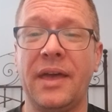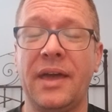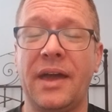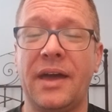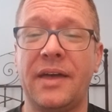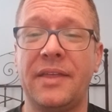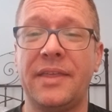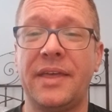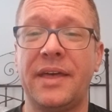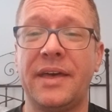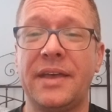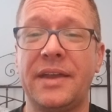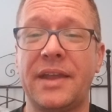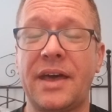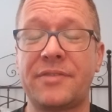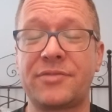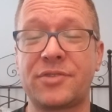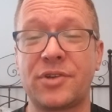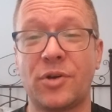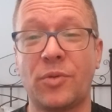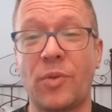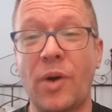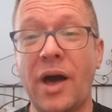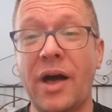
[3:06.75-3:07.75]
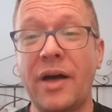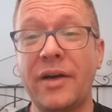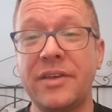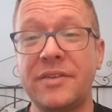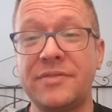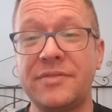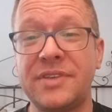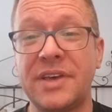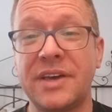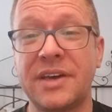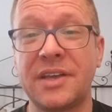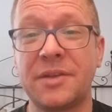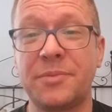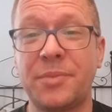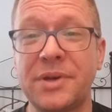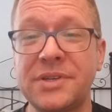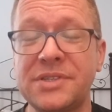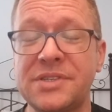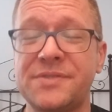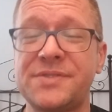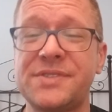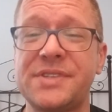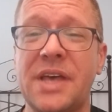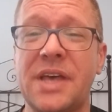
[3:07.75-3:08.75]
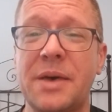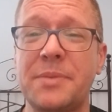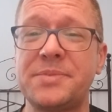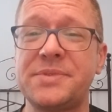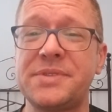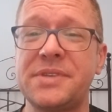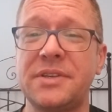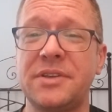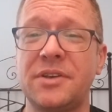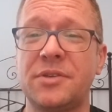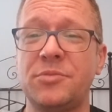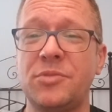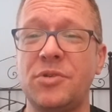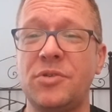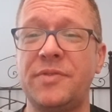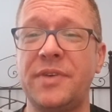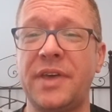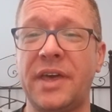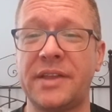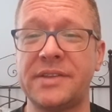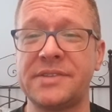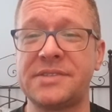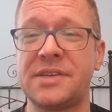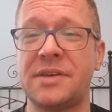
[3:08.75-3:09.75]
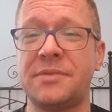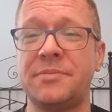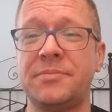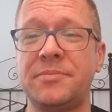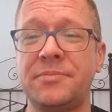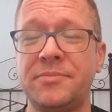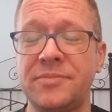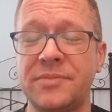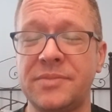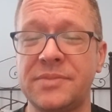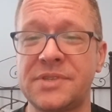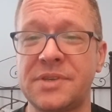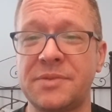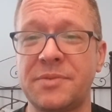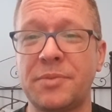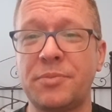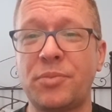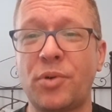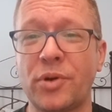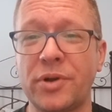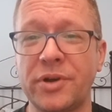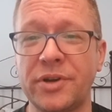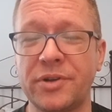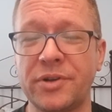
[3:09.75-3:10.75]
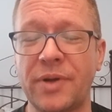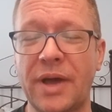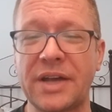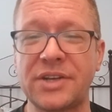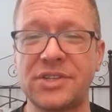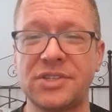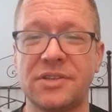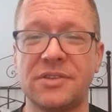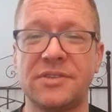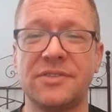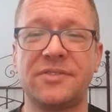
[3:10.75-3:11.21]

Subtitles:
And then after a while, you've taken a bunch of steps and you're moving in some important direction.